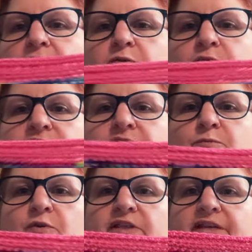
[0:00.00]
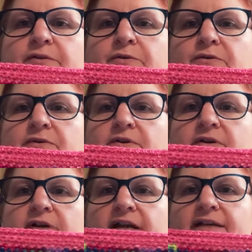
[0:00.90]
which is pretty cool.
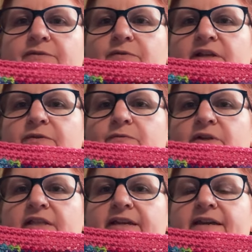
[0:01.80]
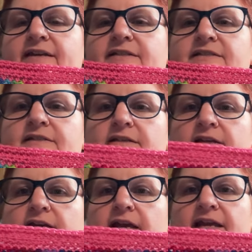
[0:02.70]
It, it really is.
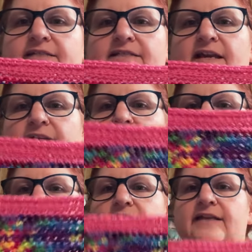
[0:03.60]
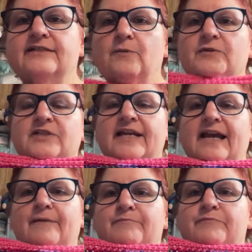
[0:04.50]
It's, it, it's almost like
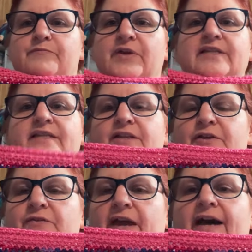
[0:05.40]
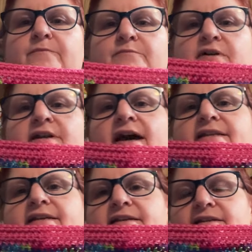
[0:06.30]
I meant to do that, but I
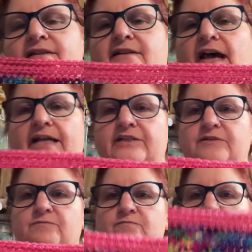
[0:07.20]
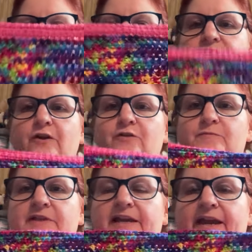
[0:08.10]
didn't. I just let the yarn
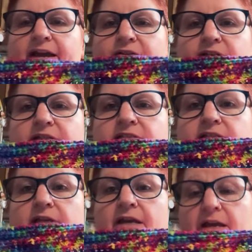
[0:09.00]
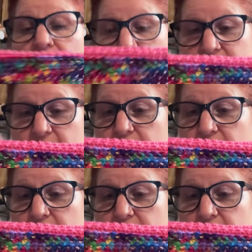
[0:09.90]
play out because they're